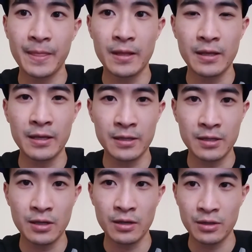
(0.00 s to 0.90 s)

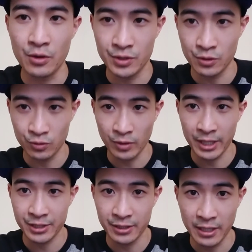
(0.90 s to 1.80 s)
it goes the
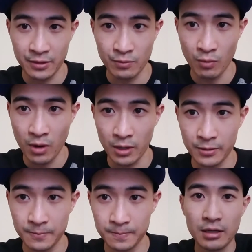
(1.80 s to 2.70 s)
direction that you want.
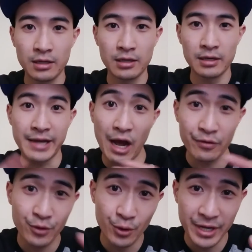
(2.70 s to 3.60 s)
Now,
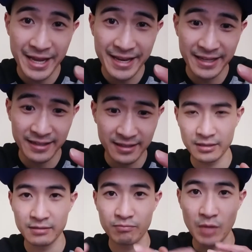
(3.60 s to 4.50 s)
if you're
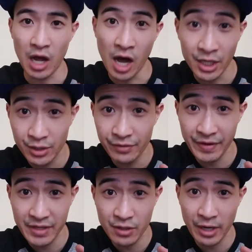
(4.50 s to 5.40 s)
eating
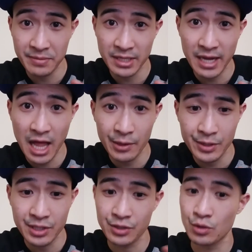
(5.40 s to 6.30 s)
150 grams of
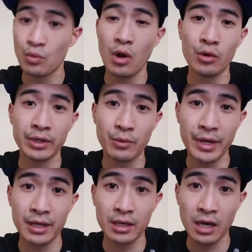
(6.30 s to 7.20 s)
calories because you only
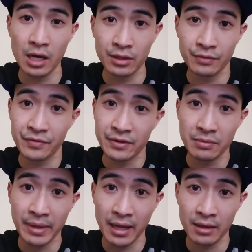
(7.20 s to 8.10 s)
weigh
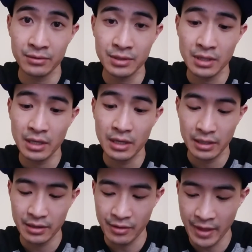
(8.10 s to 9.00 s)
150 pounds,
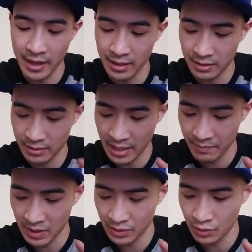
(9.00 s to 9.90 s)
then
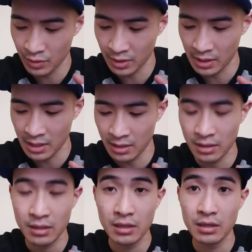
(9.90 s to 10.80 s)
that means you can eat
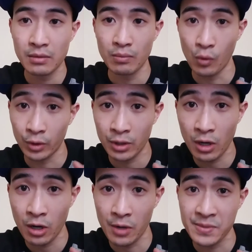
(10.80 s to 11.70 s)
more
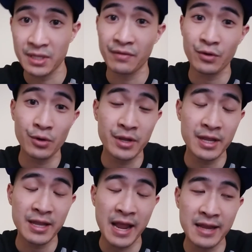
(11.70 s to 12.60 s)
carbs. And if you're
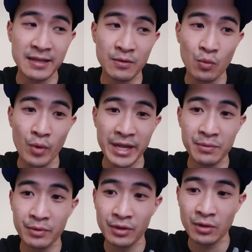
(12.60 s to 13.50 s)
gaining
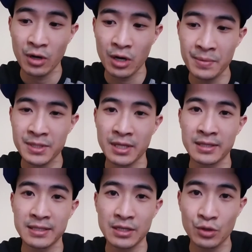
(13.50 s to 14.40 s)
weight with the carbs,
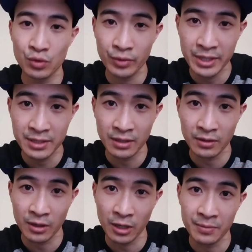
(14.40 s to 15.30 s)
then decrease the
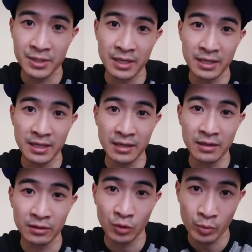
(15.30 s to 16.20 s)
carbs and
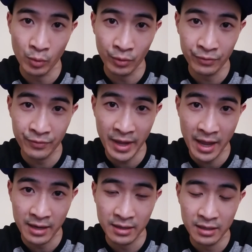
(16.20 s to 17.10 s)
eat a little more fat.